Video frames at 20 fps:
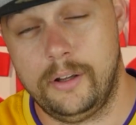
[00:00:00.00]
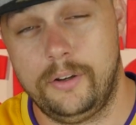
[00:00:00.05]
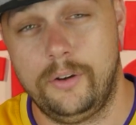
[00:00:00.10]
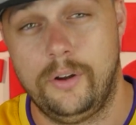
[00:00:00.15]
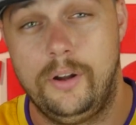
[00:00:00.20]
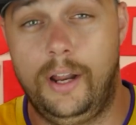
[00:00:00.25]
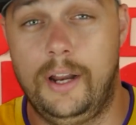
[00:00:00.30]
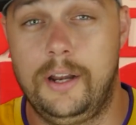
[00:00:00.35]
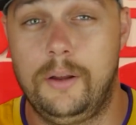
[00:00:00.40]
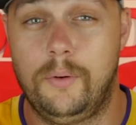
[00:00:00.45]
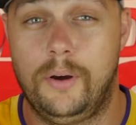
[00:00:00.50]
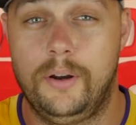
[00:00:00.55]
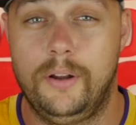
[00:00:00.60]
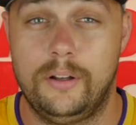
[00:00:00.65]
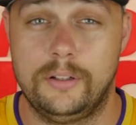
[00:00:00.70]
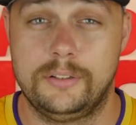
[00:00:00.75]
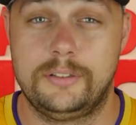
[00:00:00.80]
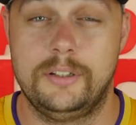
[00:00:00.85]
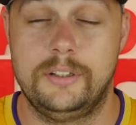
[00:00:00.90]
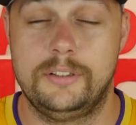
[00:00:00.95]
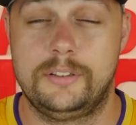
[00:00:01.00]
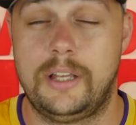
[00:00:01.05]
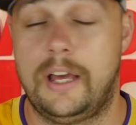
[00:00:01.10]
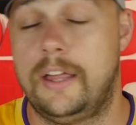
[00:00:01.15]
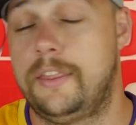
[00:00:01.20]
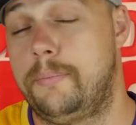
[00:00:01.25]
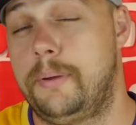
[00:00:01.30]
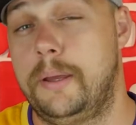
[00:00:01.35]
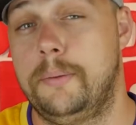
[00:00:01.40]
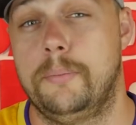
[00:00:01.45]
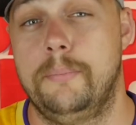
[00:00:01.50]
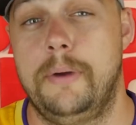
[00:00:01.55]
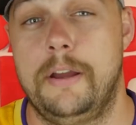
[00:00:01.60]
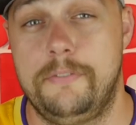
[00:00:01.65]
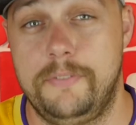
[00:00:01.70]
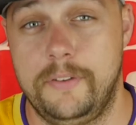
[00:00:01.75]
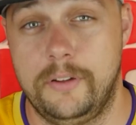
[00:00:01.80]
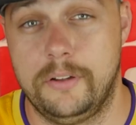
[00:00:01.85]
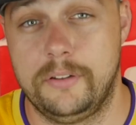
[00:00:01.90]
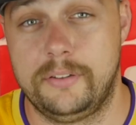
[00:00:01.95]
not anyone else's, other people may
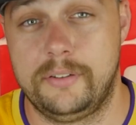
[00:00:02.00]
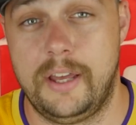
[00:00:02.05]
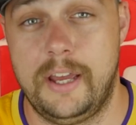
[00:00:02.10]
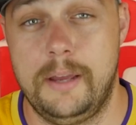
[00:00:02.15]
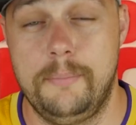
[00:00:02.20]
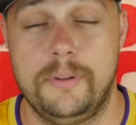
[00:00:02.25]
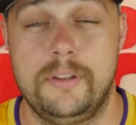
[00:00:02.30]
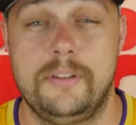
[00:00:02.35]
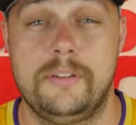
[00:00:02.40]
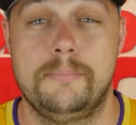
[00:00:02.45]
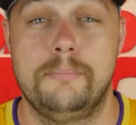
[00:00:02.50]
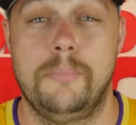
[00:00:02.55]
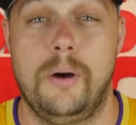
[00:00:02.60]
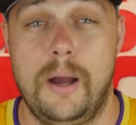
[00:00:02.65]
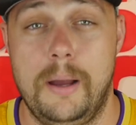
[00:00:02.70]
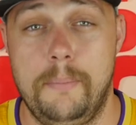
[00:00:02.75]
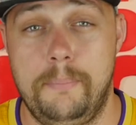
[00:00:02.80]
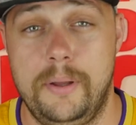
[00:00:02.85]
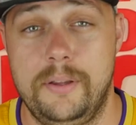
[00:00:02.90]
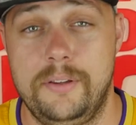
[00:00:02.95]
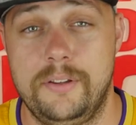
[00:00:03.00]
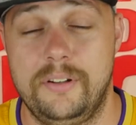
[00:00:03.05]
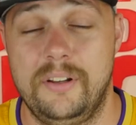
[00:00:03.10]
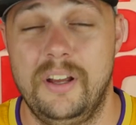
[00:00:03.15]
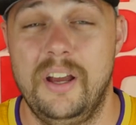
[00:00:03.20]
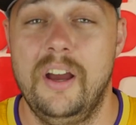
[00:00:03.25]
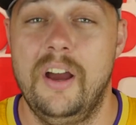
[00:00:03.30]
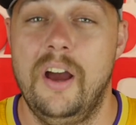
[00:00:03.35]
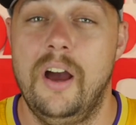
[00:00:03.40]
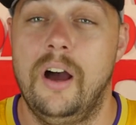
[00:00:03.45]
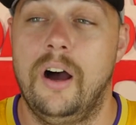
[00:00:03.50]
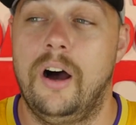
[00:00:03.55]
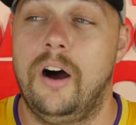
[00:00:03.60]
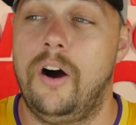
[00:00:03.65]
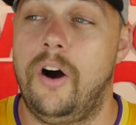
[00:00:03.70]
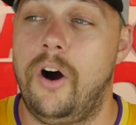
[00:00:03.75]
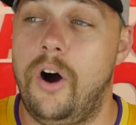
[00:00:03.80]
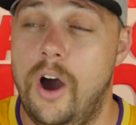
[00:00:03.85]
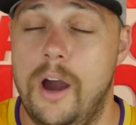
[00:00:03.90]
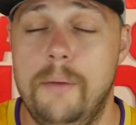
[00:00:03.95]
feel the same, but this is my opinion,
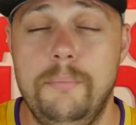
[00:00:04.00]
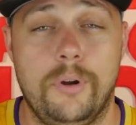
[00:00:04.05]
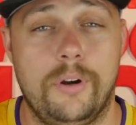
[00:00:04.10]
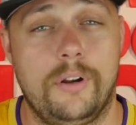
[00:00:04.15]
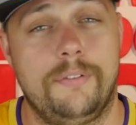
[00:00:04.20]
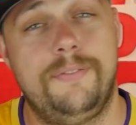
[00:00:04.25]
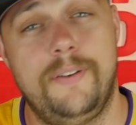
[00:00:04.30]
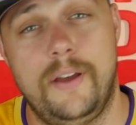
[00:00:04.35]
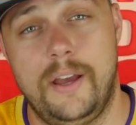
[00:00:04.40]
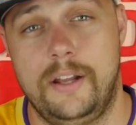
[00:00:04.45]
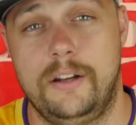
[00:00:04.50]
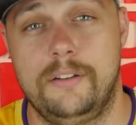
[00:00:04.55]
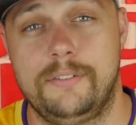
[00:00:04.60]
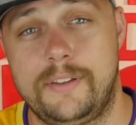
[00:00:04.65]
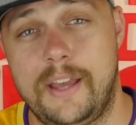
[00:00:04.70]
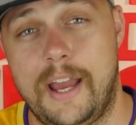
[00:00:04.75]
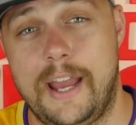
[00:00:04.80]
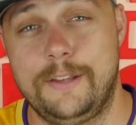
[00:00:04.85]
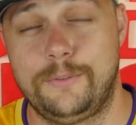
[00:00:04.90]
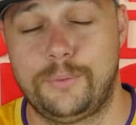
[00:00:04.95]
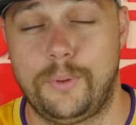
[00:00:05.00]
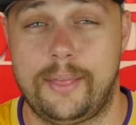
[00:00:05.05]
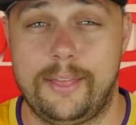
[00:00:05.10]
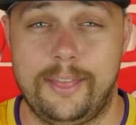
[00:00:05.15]
I'm not a fan of games with